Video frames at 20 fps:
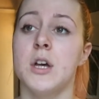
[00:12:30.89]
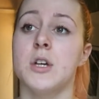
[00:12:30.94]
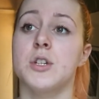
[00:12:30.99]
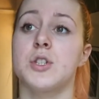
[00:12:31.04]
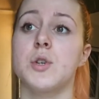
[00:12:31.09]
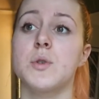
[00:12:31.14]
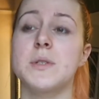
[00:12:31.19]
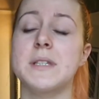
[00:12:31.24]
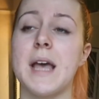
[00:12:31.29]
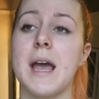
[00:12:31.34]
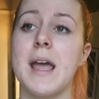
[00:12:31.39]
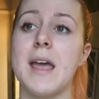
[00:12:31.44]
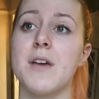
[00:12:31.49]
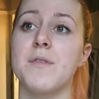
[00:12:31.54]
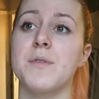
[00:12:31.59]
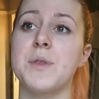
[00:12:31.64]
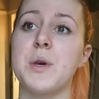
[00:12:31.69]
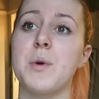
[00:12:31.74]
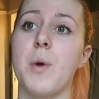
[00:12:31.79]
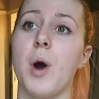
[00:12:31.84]
So say
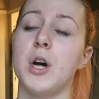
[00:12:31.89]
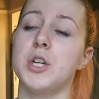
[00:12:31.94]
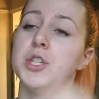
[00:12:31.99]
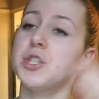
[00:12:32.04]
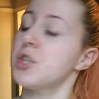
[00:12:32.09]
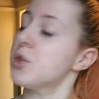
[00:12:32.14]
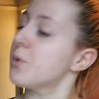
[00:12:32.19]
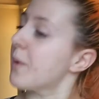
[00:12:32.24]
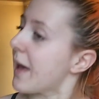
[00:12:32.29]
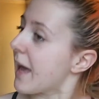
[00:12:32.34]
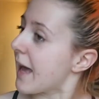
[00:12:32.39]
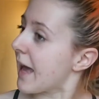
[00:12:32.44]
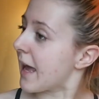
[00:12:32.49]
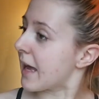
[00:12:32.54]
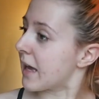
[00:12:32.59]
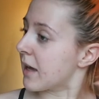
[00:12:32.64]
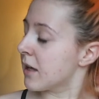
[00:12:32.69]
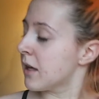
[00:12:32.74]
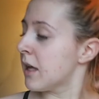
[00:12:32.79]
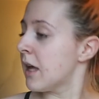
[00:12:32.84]
if you are
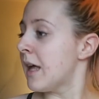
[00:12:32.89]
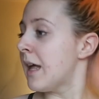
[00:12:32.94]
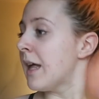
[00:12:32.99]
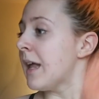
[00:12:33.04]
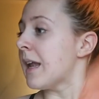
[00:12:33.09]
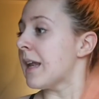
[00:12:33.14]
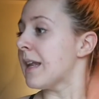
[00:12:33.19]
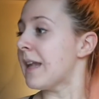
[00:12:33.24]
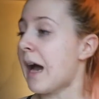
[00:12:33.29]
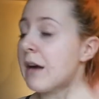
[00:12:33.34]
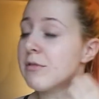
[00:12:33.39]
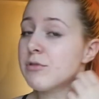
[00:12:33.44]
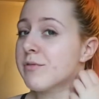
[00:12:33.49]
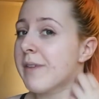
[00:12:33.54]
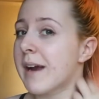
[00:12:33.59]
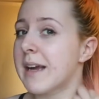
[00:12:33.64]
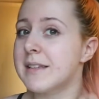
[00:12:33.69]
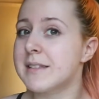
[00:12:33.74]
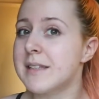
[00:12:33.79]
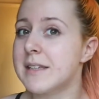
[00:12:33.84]
doing lateral
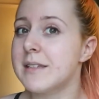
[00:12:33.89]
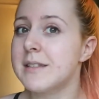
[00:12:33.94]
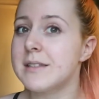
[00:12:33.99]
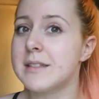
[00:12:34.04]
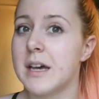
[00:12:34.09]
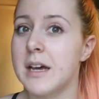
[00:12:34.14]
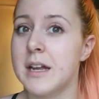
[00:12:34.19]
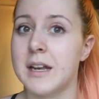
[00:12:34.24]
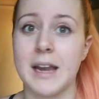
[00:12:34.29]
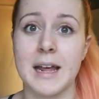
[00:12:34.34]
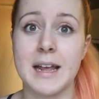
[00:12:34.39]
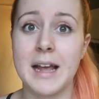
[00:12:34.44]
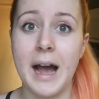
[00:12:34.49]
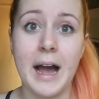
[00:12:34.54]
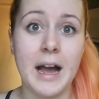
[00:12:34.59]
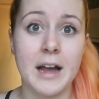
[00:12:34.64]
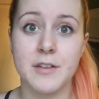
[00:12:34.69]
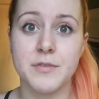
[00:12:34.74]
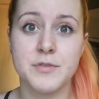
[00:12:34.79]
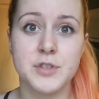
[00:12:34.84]
raises, like
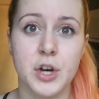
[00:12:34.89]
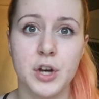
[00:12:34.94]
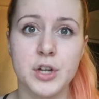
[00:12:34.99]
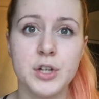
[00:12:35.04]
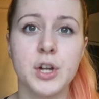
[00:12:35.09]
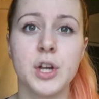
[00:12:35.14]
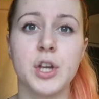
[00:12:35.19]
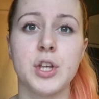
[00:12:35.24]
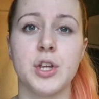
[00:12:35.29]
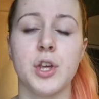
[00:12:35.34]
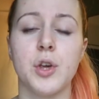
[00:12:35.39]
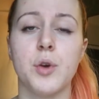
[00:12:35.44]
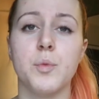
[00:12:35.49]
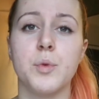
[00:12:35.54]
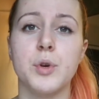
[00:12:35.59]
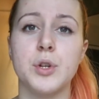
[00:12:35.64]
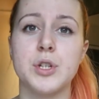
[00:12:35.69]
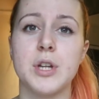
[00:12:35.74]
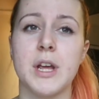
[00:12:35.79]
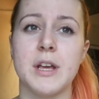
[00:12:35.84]
I've done, you
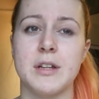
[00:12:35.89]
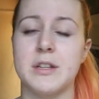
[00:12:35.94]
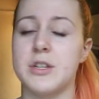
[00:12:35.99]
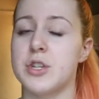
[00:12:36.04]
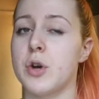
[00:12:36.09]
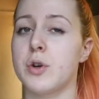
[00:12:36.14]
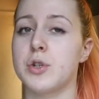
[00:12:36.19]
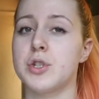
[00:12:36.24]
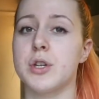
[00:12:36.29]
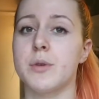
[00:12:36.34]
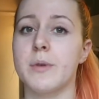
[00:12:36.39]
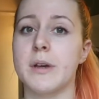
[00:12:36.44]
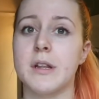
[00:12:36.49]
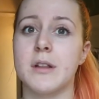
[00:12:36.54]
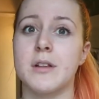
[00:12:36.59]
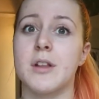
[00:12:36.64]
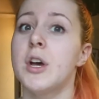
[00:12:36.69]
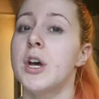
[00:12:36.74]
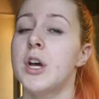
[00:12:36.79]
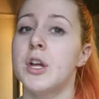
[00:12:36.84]
would, if you're
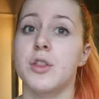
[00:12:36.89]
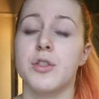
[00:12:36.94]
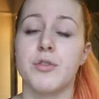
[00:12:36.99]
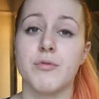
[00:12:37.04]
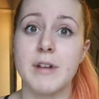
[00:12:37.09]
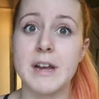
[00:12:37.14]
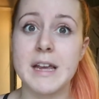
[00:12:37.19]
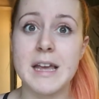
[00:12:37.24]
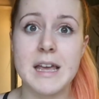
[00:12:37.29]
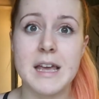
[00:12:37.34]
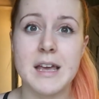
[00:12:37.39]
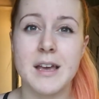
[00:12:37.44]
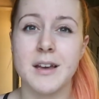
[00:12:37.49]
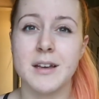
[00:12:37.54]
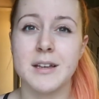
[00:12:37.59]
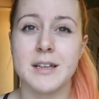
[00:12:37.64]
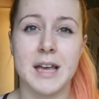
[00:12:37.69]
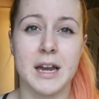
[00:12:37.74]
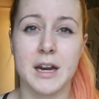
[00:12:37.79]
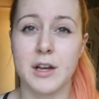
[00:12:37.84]
doing 3
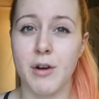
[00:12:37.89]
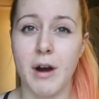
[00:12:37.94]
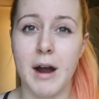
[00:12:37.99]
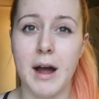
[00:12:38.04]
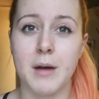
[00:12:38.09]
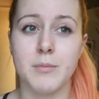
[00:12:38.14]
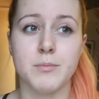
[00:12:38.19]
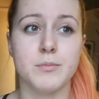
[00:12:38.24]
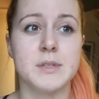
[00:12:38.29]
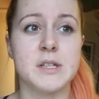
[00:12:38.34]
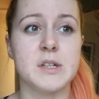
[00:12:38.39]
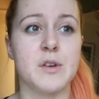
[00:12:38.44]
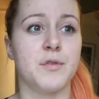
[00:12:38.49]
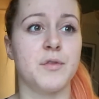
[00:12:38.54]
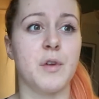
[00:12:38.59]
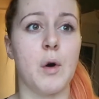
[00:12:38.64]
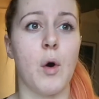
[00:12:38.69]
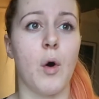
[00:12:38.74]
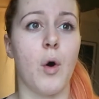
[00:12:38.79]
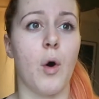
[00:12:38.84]
kilograms
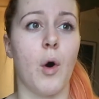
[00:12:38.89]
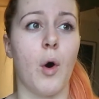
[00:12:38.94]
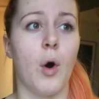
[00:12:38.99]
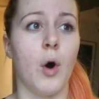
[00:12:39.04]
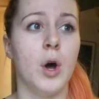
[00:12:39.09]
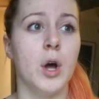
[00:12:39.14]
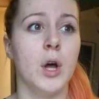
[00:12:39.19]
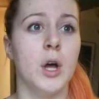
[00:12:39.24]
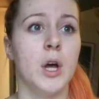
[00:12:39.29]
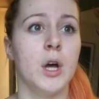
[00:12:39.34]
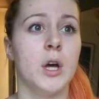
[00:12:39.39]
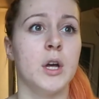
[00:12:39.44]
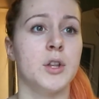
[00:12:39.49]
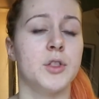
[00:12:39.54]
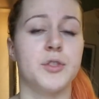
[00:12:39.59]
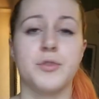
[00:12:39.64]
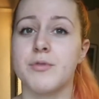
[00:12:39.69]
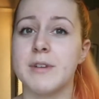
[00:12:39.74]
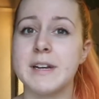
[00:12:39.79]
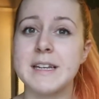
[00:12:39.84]
for
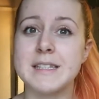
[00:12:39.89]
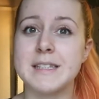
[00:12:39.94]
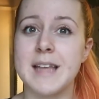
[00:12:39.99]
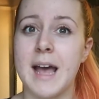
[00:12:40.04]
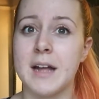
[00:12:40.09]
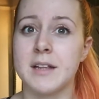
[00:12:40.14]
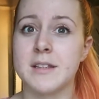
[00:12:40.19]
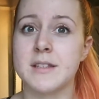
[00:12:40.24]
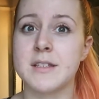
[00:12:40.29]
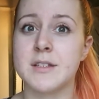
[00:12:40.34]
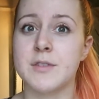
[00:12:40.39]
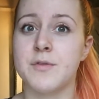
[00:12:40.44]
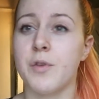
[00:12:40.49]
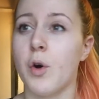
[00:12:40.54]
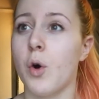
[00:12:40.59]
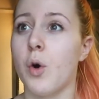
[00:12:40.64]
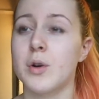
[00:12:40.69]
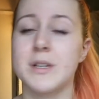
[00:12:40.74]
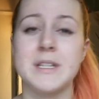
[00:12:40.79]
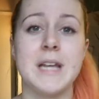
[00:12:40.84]
3 sets
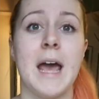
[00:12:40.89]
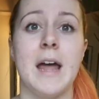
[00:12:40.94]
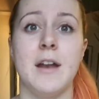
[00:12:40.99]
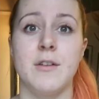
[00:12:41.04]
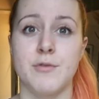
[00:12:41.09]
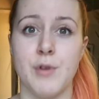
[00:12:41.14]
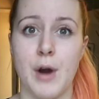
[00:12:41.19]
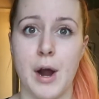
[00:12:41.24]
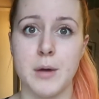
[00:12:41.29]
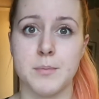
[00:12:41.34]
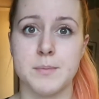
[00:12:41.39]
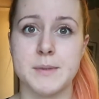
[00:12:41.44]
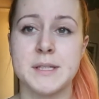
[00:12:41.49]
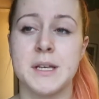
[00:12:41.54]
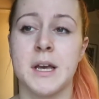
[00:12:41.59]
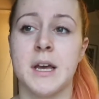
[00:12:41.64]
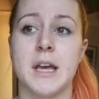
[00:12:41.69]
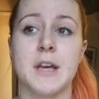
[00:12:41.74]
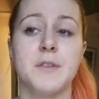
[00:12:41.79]
for 10 reps.